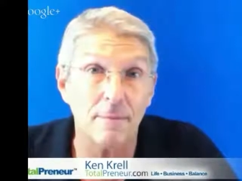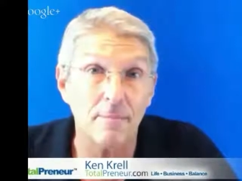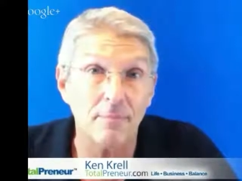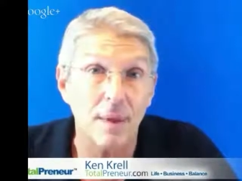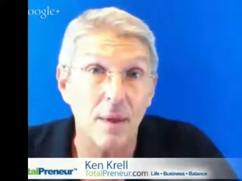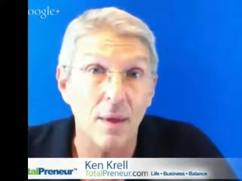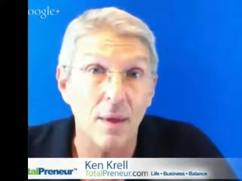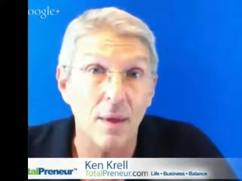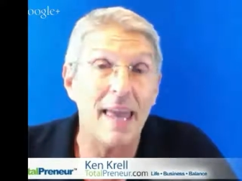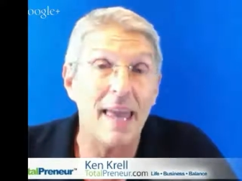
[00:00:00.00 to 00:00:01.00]
When I began my
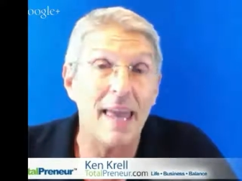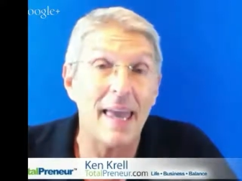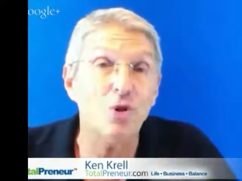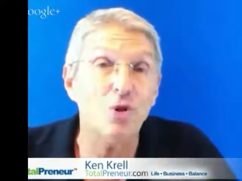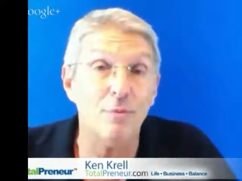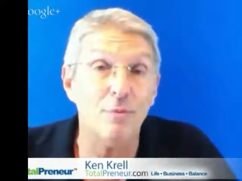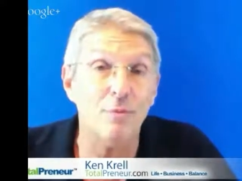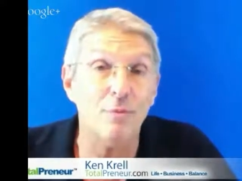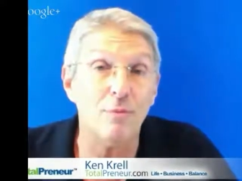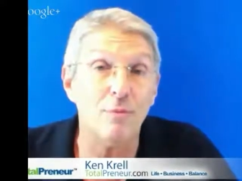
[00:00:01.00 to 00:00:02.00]
entrepreneurship
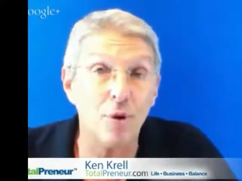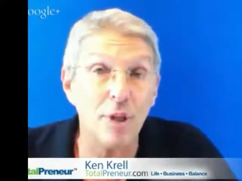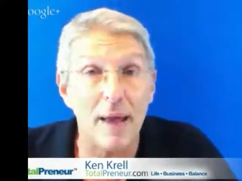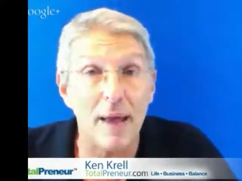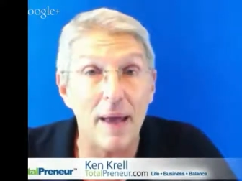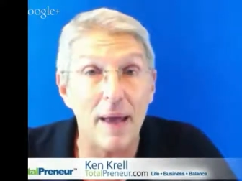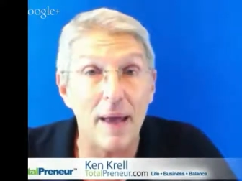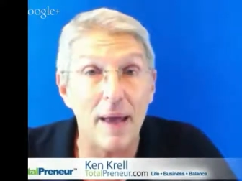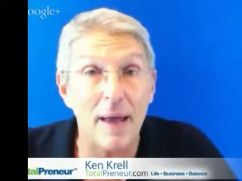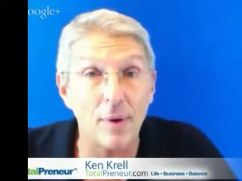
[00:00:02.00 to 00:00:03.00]
journey way back when I
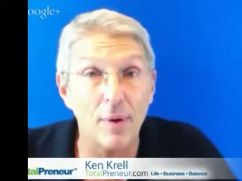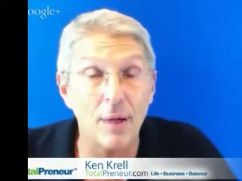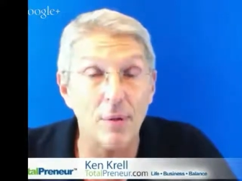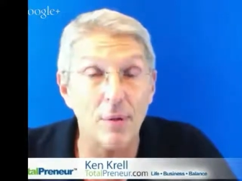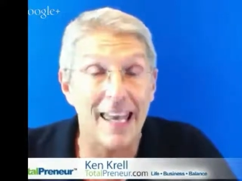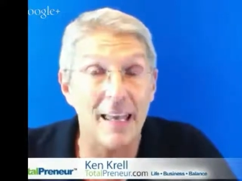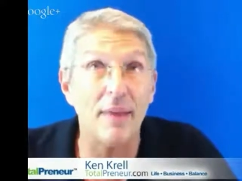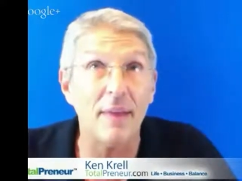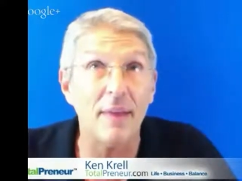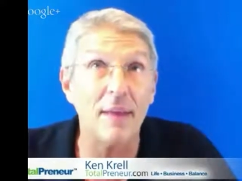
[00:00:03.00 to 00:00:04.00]
was a kid, I think I
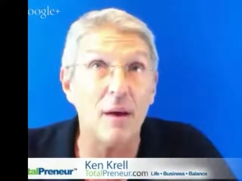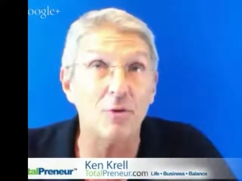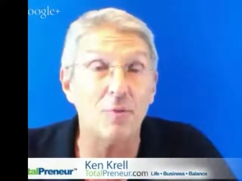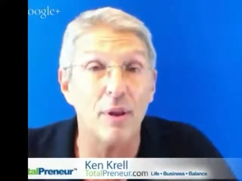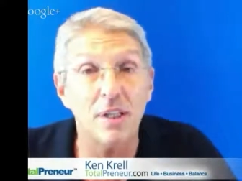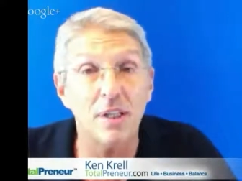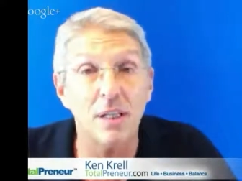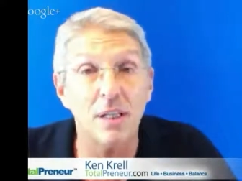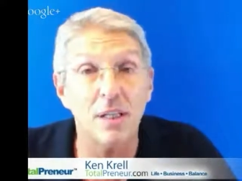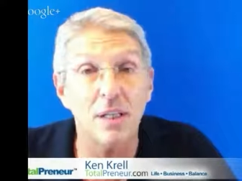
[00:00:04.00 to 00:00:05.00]
was probably 13 years
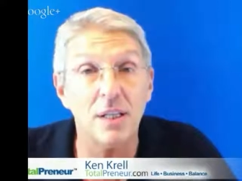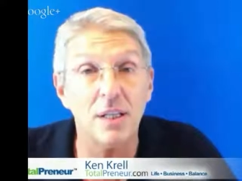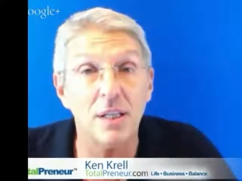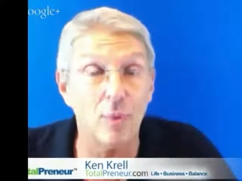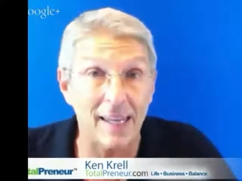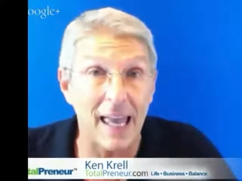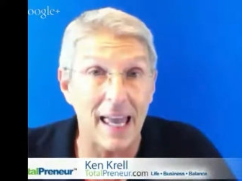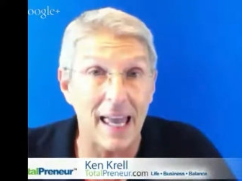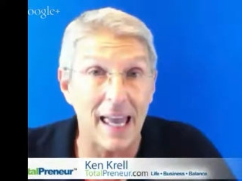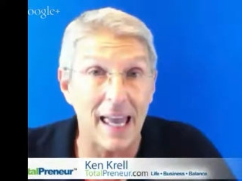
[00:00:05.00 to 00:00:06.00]
old when I began my first
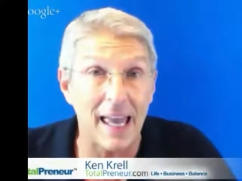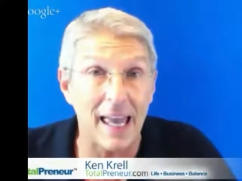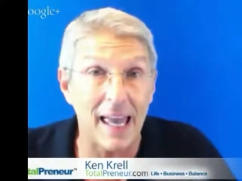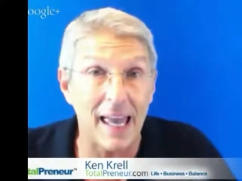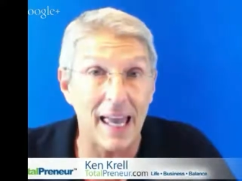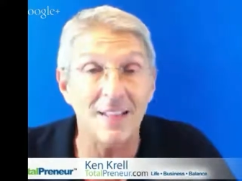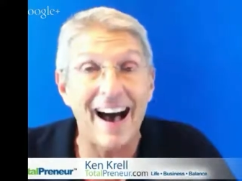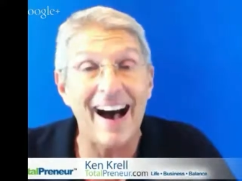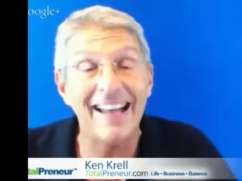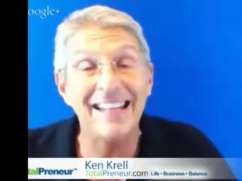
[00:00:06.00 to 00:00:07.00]
business, I
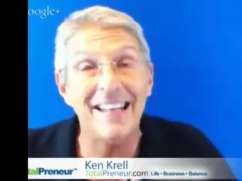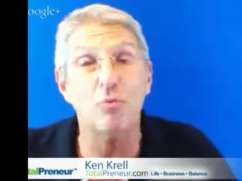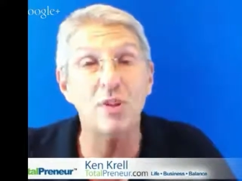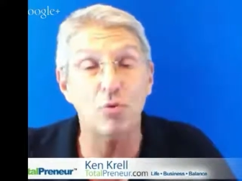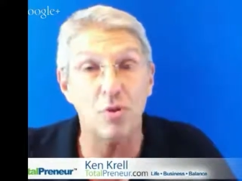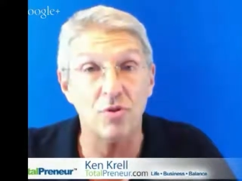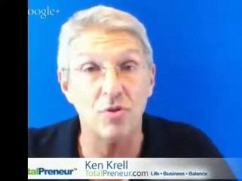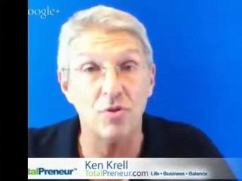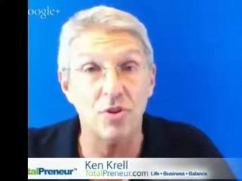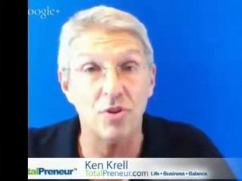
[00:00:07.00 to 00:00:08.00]
didn't have the
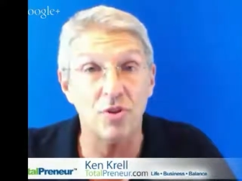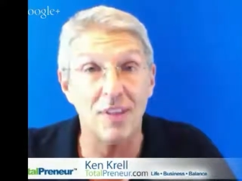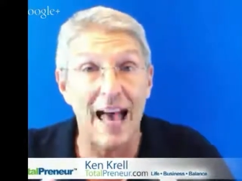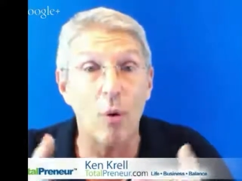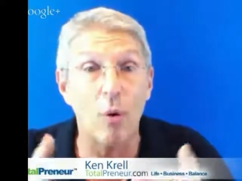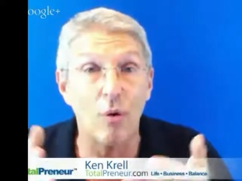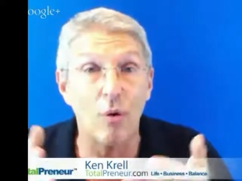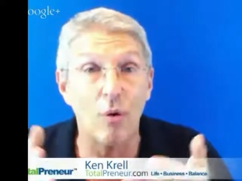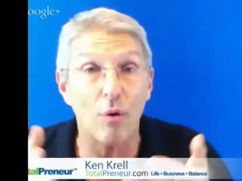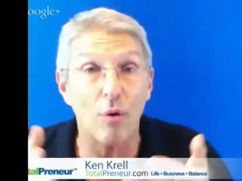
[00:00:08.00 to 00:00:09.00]
resources that now are
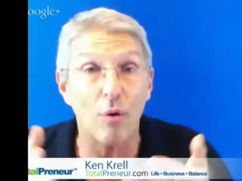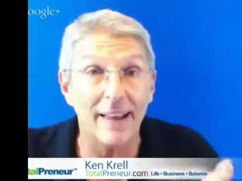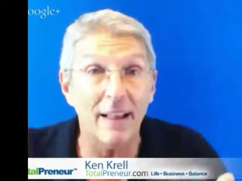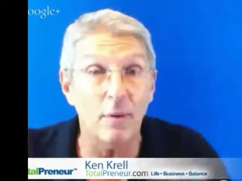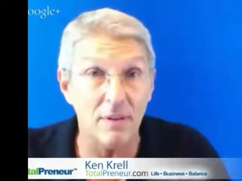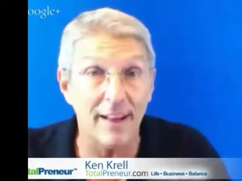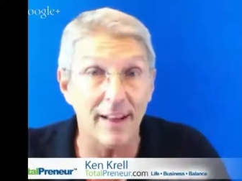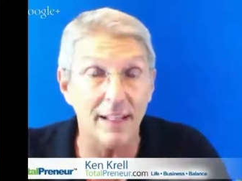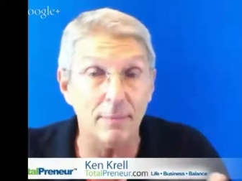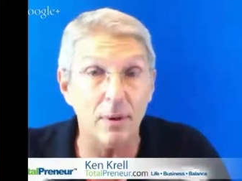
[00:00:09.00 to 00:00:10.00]
available and will be
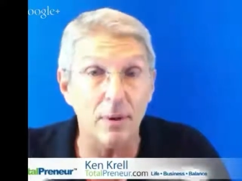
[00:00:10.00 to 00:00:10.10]
available